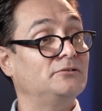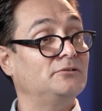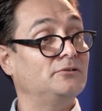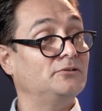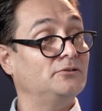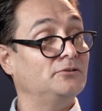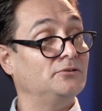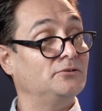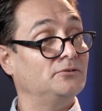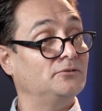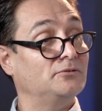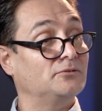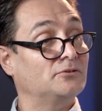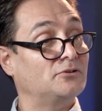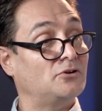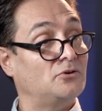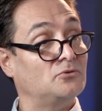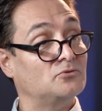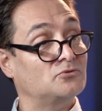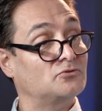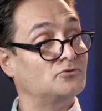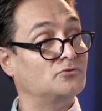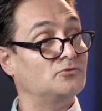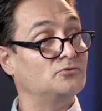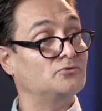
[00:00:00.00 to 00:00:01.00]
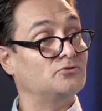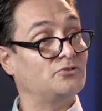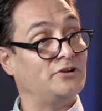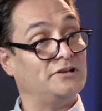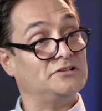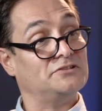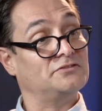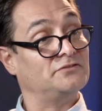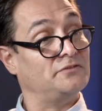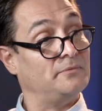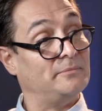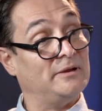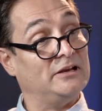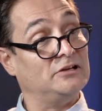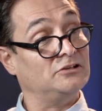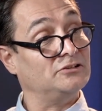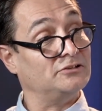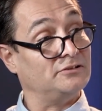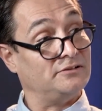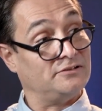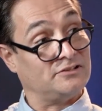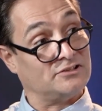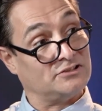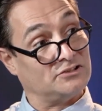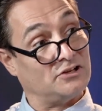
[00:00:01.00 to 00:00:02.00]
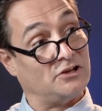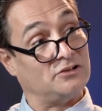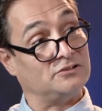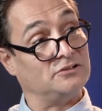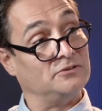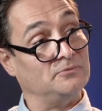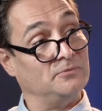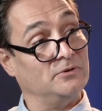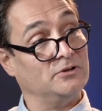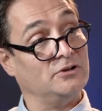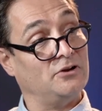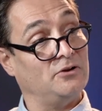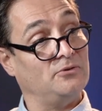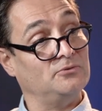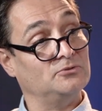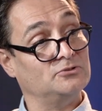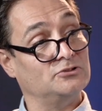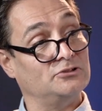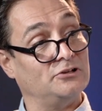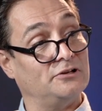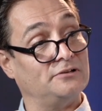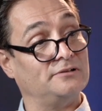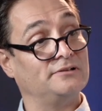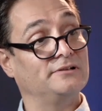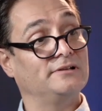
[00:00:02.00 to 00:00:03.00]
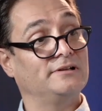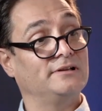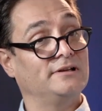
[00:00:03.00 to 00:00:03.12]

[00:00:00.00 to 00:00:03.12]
and cultural transformation, starting with culture,